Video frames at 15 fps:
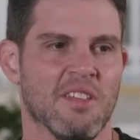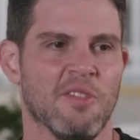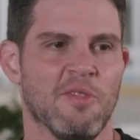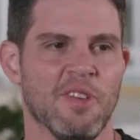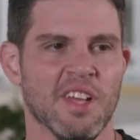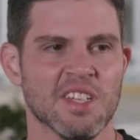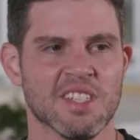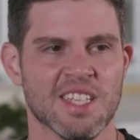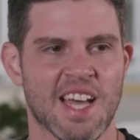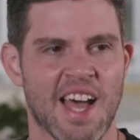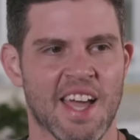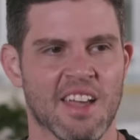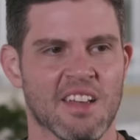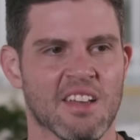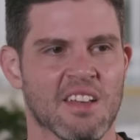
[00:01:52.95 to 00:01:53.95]
feels
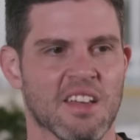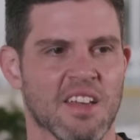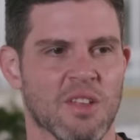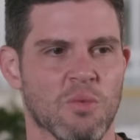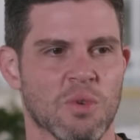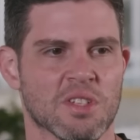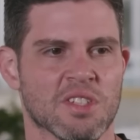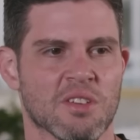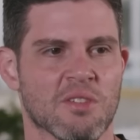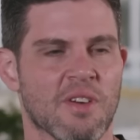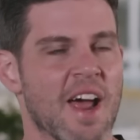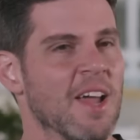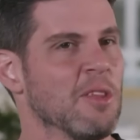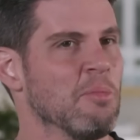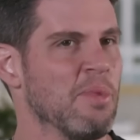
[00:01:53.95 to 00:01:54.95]
like it was a
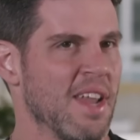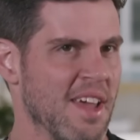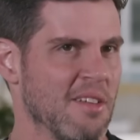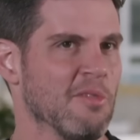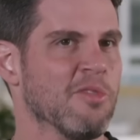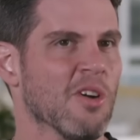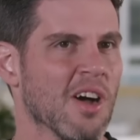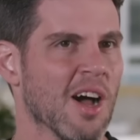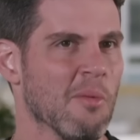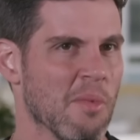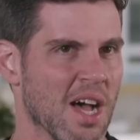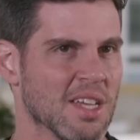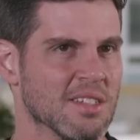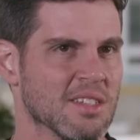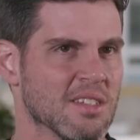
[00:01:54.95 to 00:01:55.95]
grand plan for
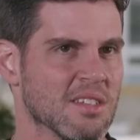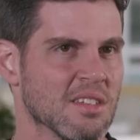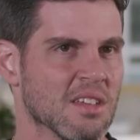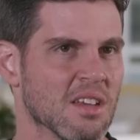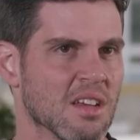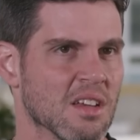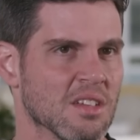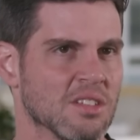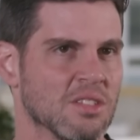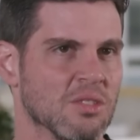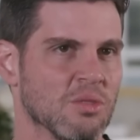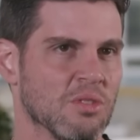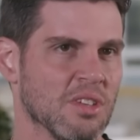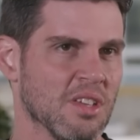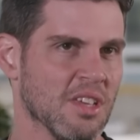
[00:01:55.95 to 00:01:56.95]
Hamas
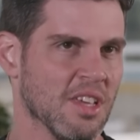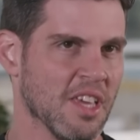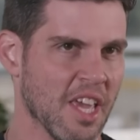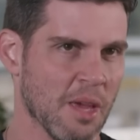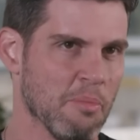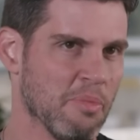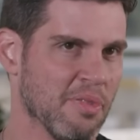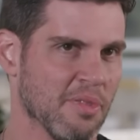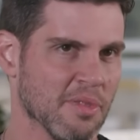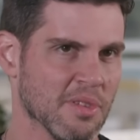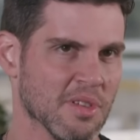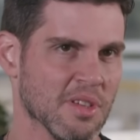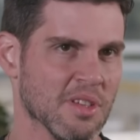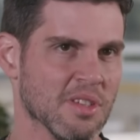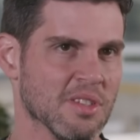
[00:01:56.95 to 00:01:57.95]
to keep
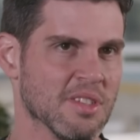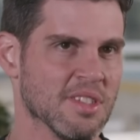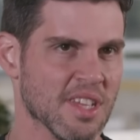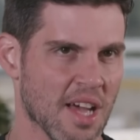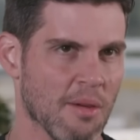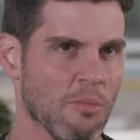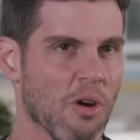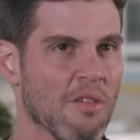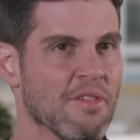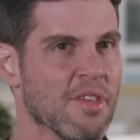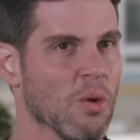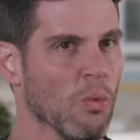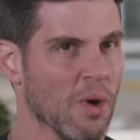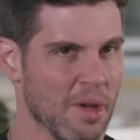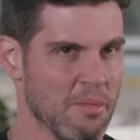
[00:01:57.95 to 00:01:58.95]
some of
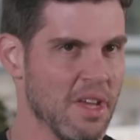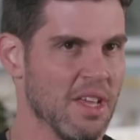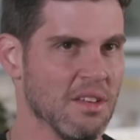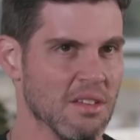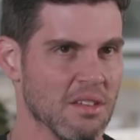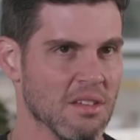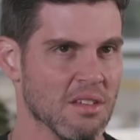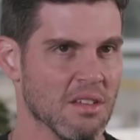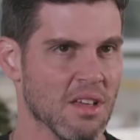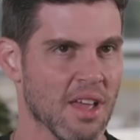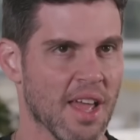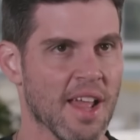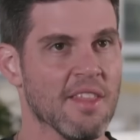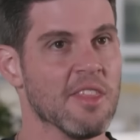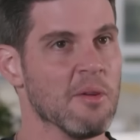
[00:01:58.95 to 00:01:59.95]
the women
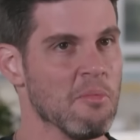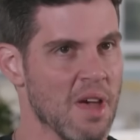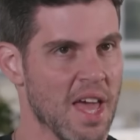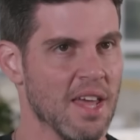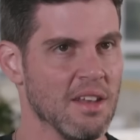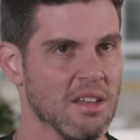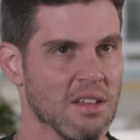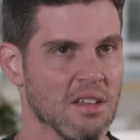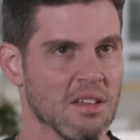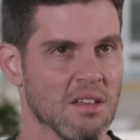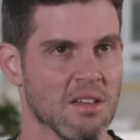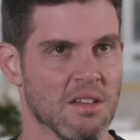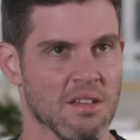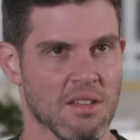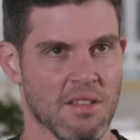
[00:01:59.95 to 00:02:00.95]
and the men
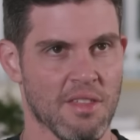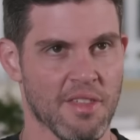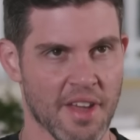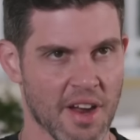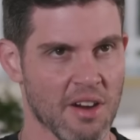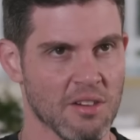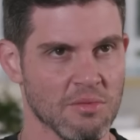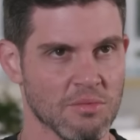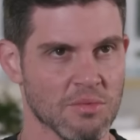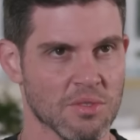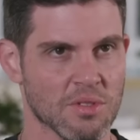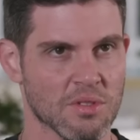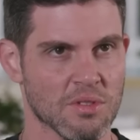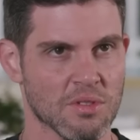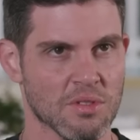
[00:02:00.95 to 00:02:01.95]
there
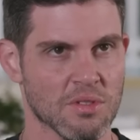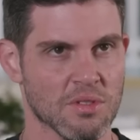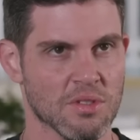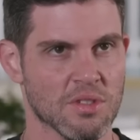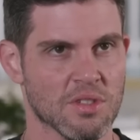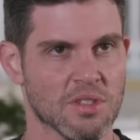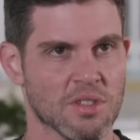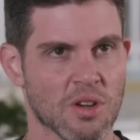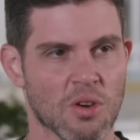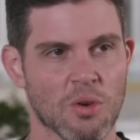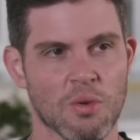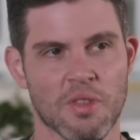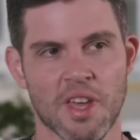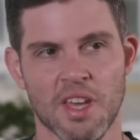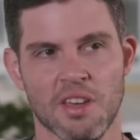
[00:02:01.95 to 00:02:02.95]

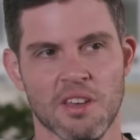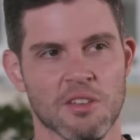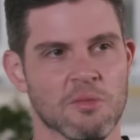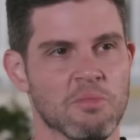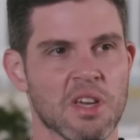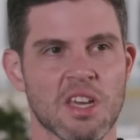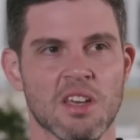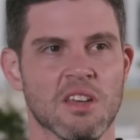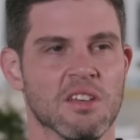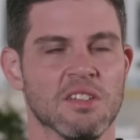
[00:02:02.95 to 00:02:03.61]
so they could be